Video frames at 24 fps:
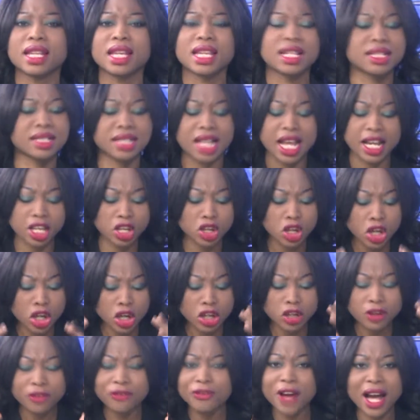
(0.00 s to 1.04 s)
He's like,
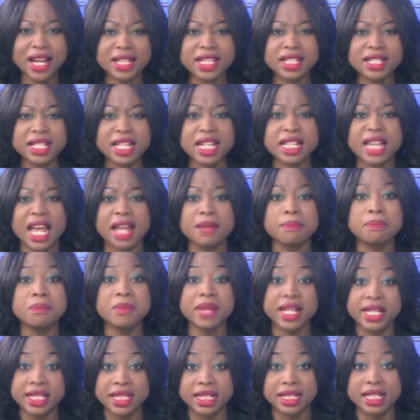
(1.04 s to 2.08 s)
find a need and
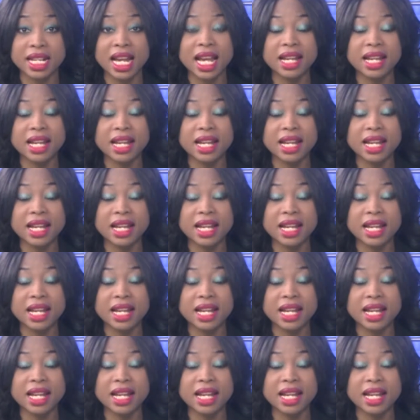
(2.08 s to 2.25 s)
meet it.